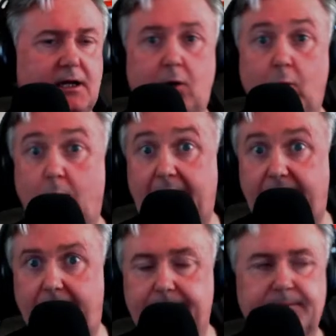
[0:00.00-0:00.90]
A
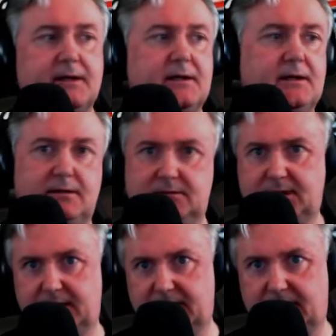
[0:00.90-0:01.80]
wether, in
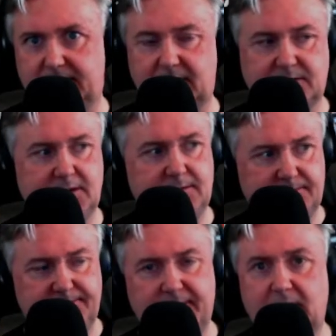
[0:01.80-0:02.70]
technical terms. See,
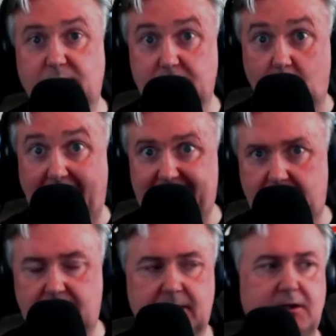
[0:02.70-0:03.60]
he was a
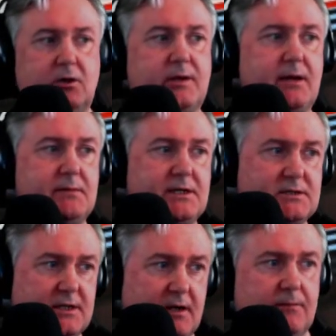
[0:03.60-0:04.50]
wether. I know what that
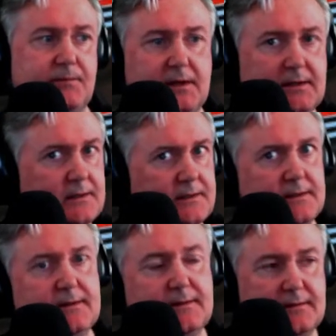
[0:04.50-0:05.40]
means now.
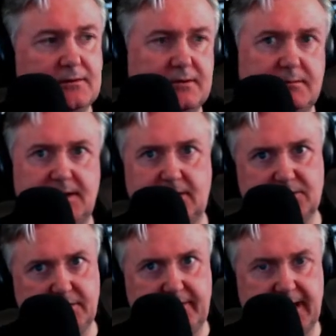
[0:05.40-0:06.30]
It doesn't mean it
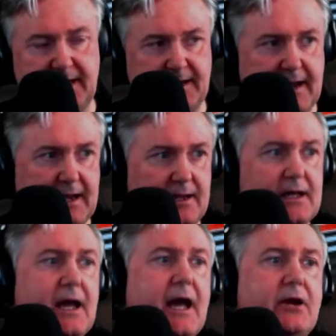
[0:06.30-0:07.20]
was a rainy day.
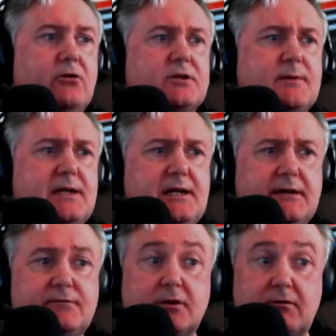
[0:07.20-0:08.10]
And ultimately
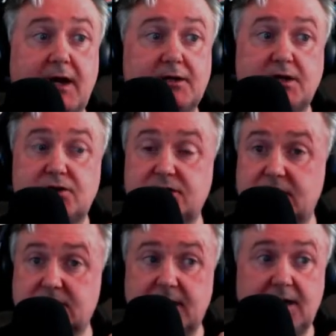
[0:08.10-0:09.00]
lived to the grand age of
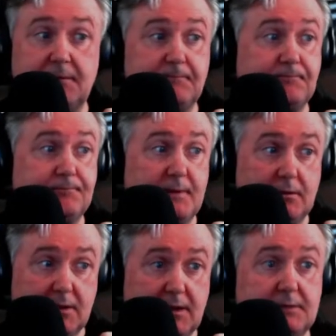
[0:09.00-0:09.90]
16.
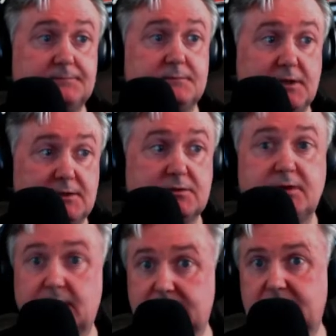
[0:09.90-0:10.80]
Okay, right, so
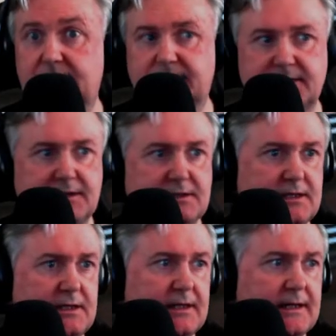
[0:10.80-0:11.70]
he got to live to
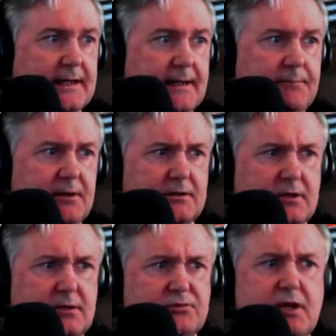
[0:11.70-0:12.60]
16. By the
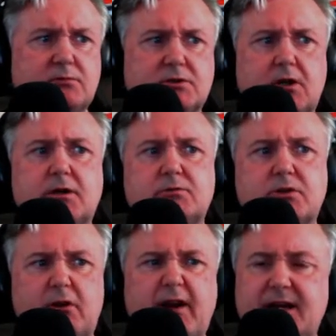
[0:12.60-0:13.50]
time Shrek was caught, he was
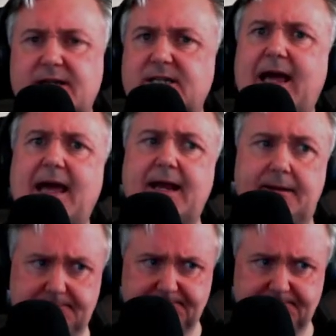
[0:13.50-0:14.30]
already 10.